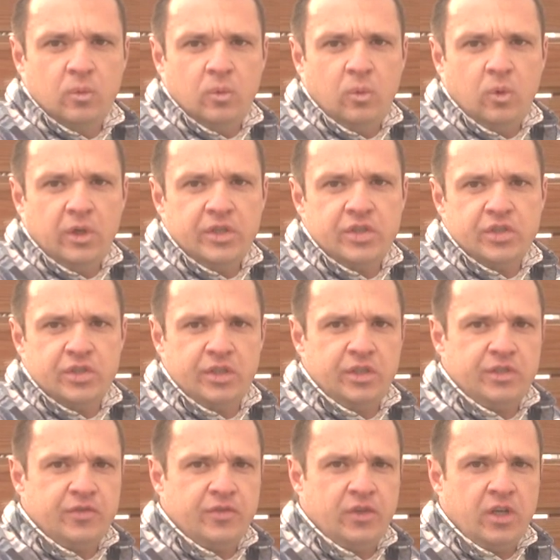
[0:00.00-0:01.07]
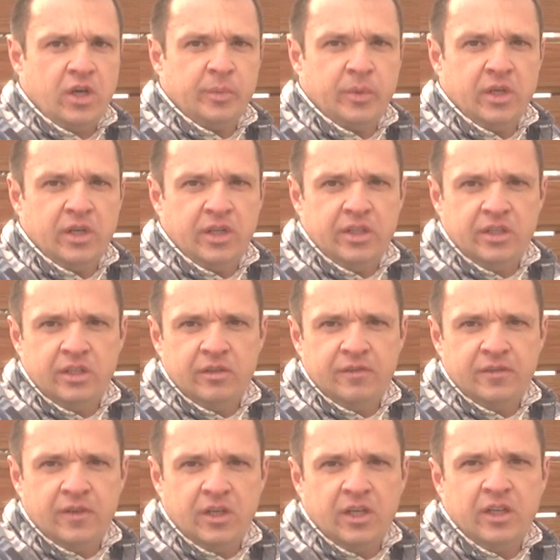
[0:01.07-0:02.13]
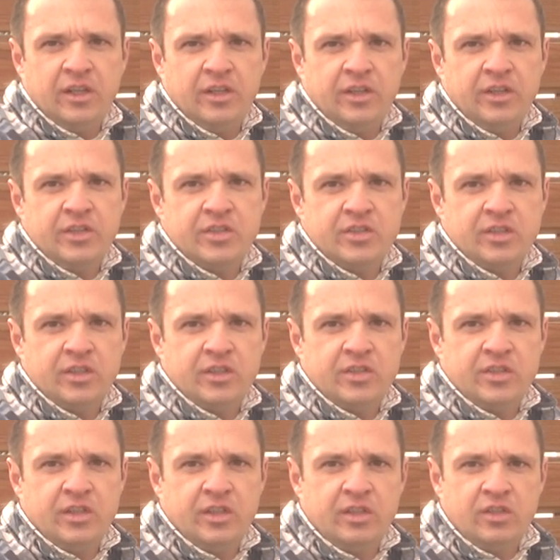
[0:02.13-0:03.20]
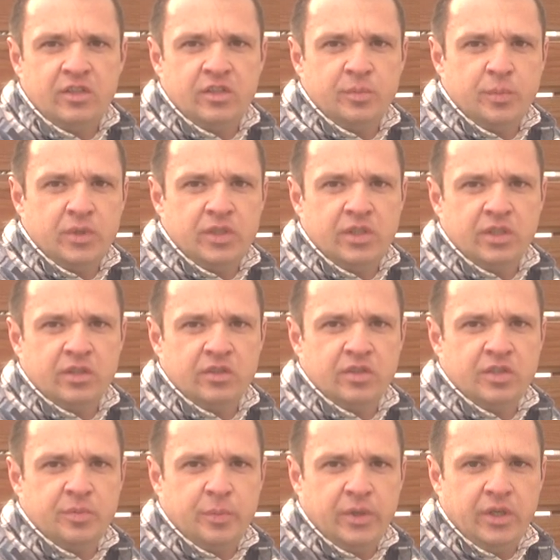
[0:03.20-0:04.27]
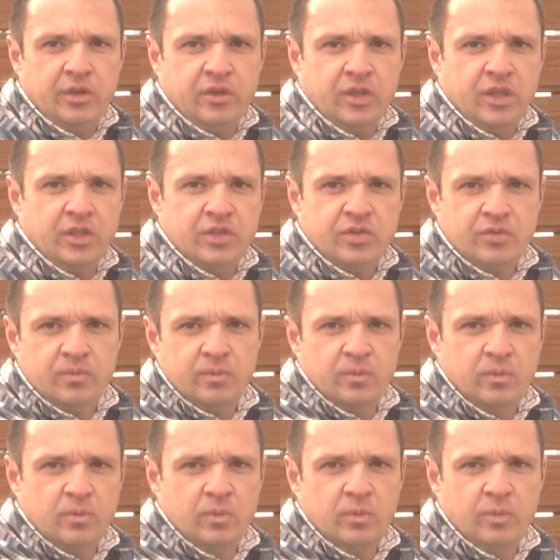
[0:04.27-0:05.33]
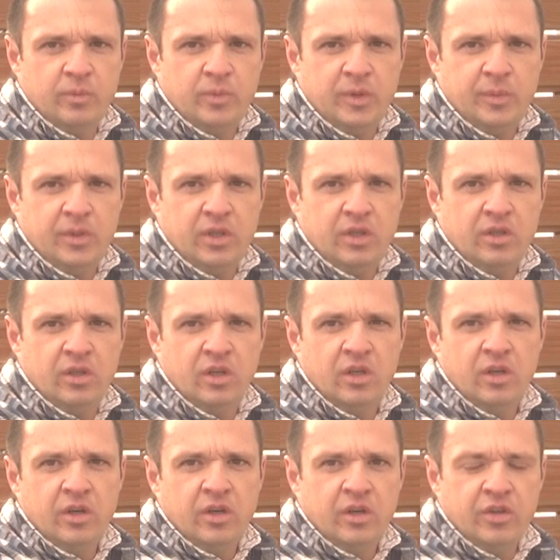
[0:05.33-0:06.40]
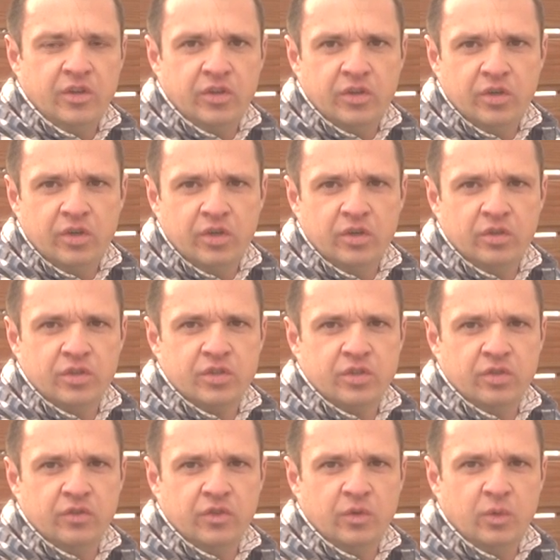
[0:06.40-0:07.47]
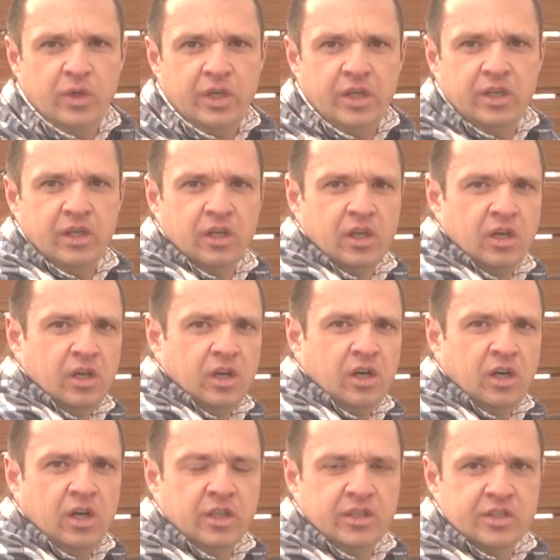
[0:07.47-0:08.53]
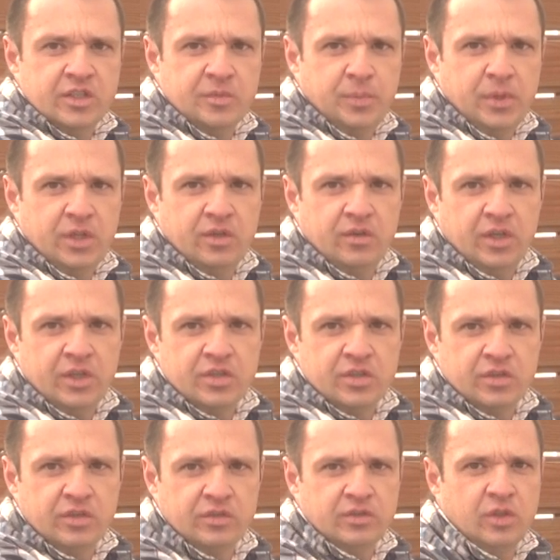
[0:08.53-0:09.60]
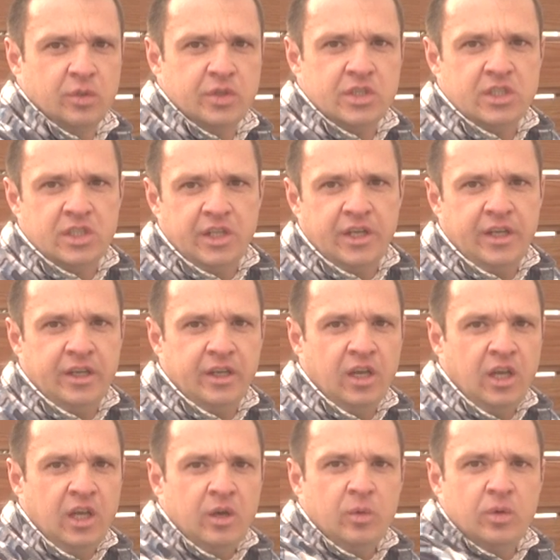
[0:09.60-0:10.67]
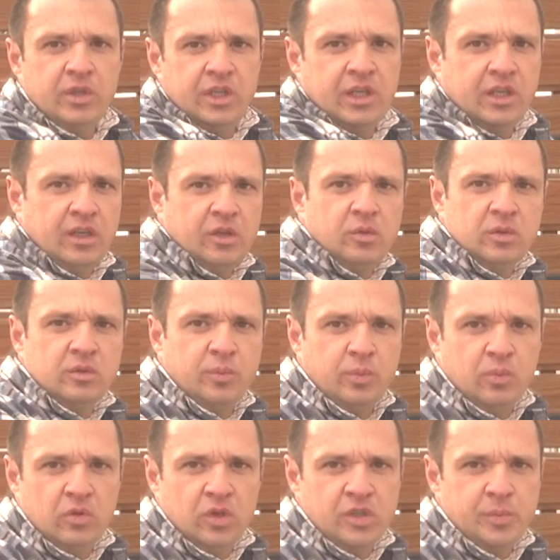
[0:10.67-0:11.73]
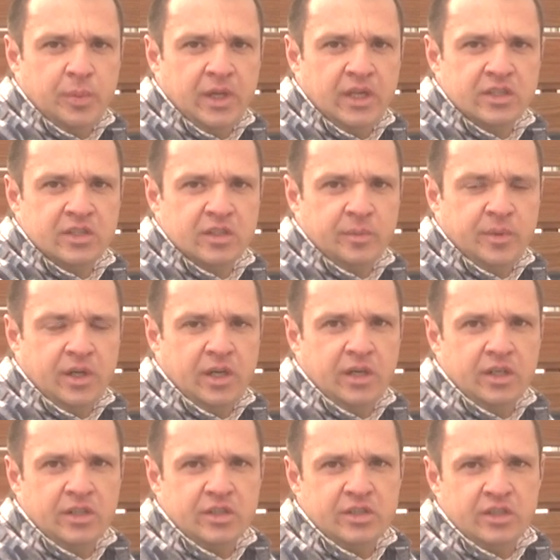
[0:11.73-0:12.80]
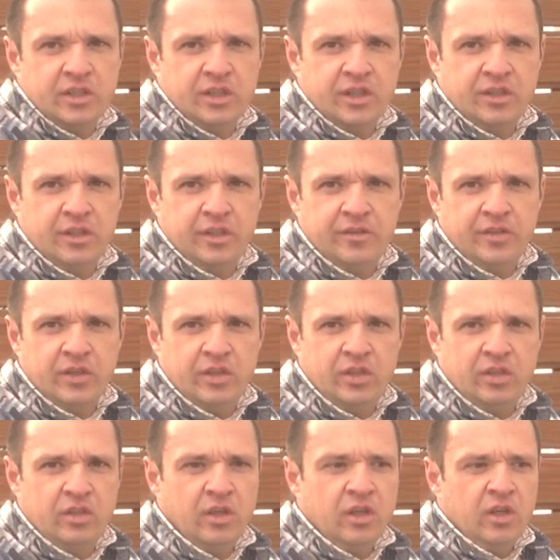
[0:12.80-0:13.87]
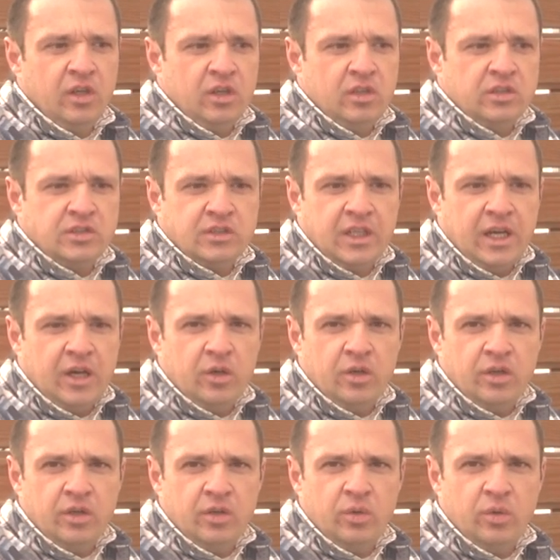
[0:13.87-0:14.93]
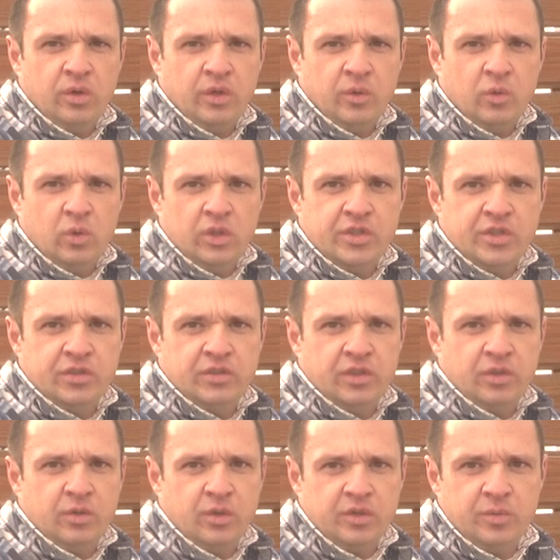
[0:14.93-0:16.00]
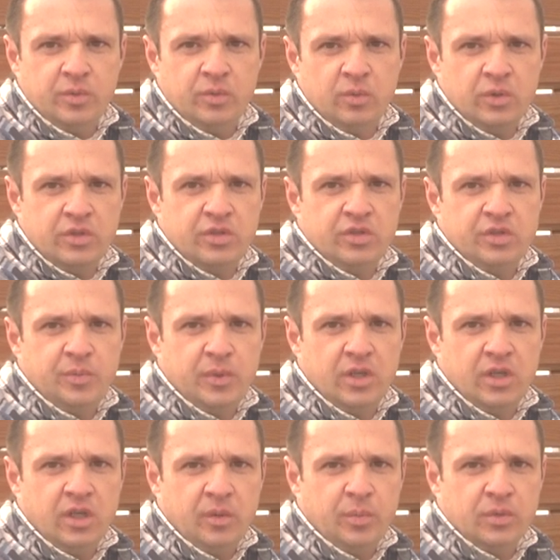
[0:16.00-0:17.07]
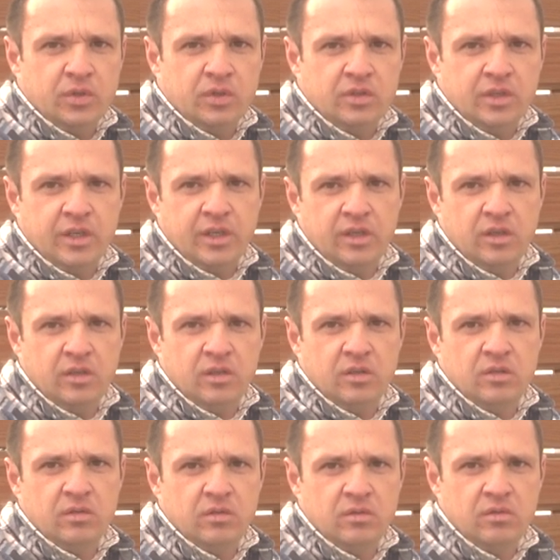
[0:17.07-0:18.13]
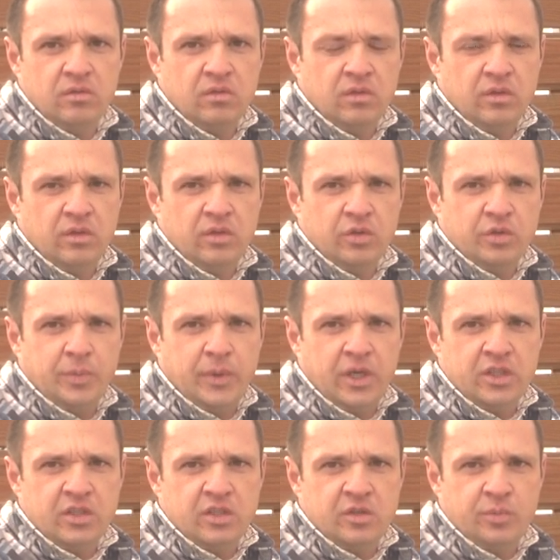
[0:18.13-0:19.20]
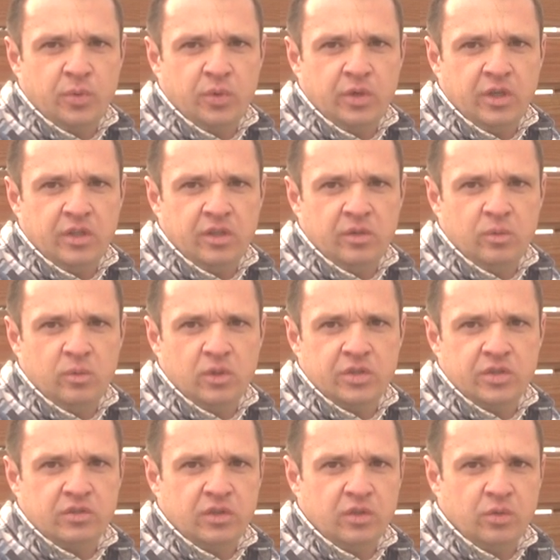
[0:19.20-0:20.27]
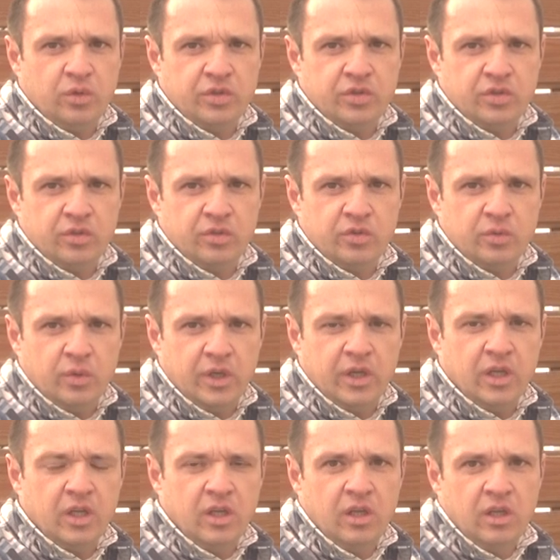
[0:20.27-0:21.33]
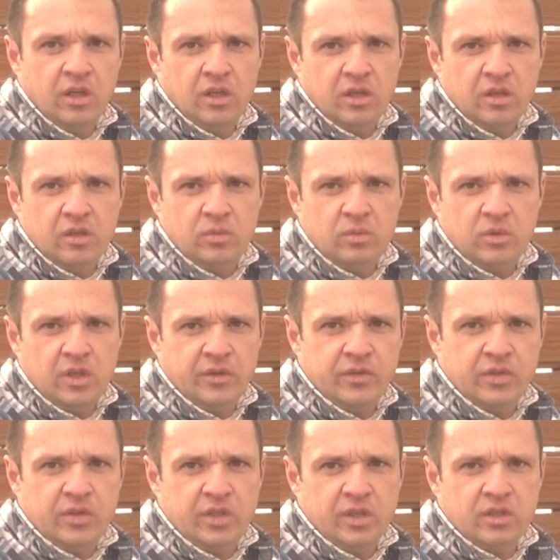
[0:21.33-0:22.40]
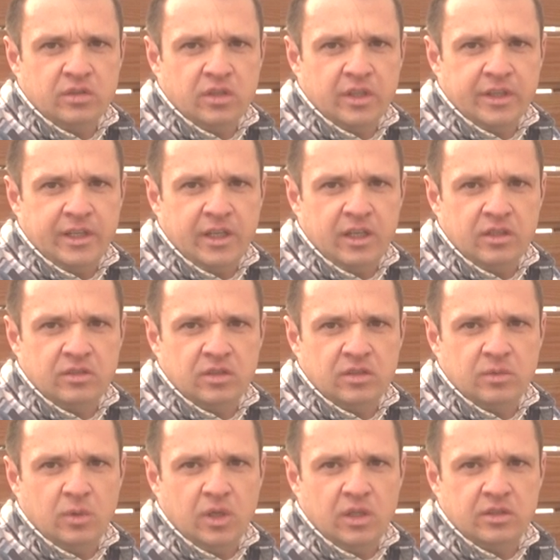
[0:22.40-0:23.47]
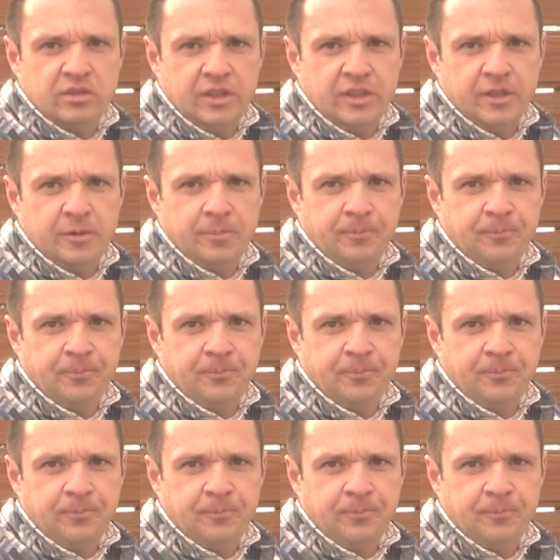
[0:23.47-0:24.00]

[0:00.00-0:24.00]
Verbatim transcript: One strange phenomenon I did find in this is that there's a particular speed range, maybe a third or so of the way on the speed range at the lowest setting where the air will rush past the miners and create a very loud annoying whistling noise but once you speed it up a little it kind of goes past this point and the whistling noise goes away. Uh, we'll have to take a look at that a little while later.